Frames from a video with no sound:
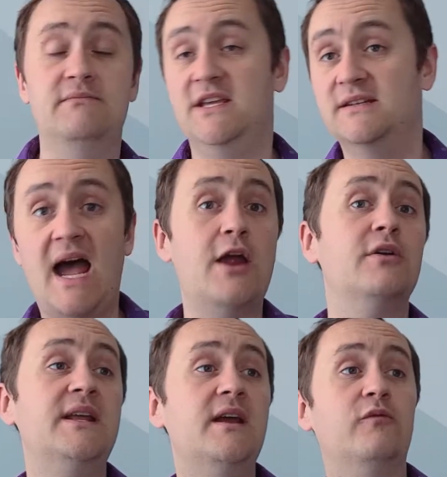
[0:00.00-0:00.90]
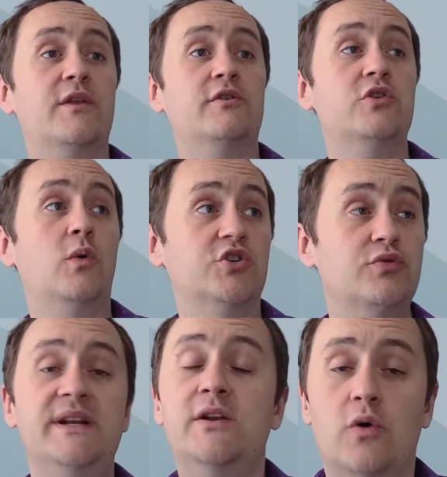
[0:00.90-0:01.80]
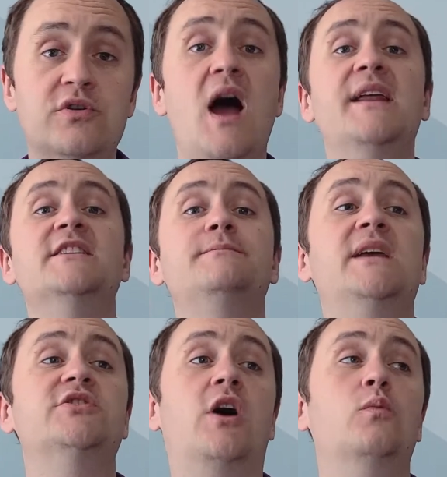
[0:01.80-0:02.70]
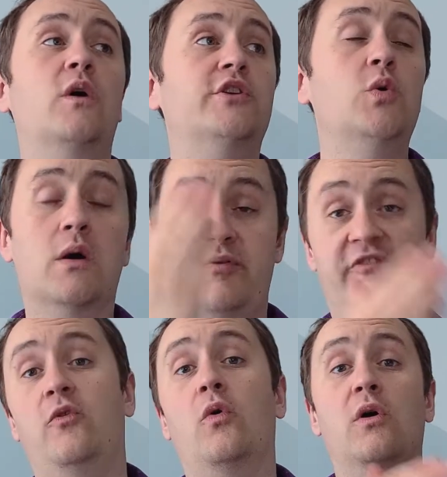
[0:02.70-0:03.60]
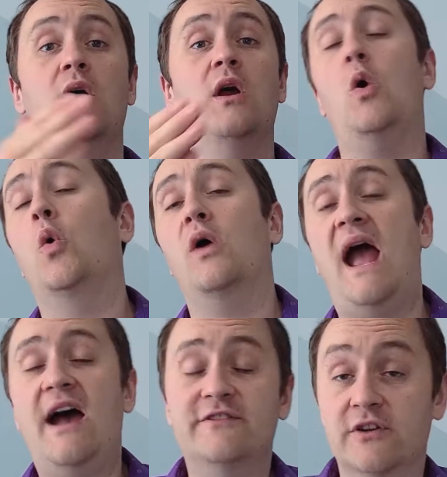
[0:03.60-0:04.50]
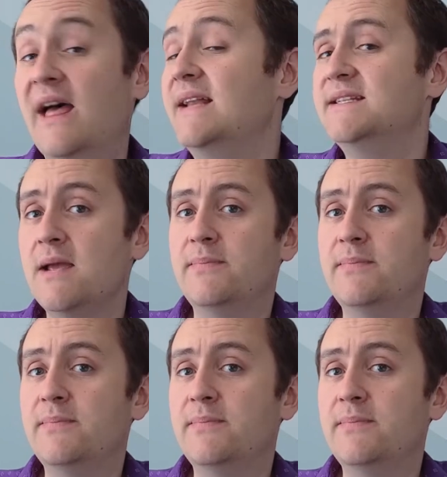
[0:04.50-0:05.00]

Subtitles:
the entirety of whether you are treated or not is based on whether you are before or after that time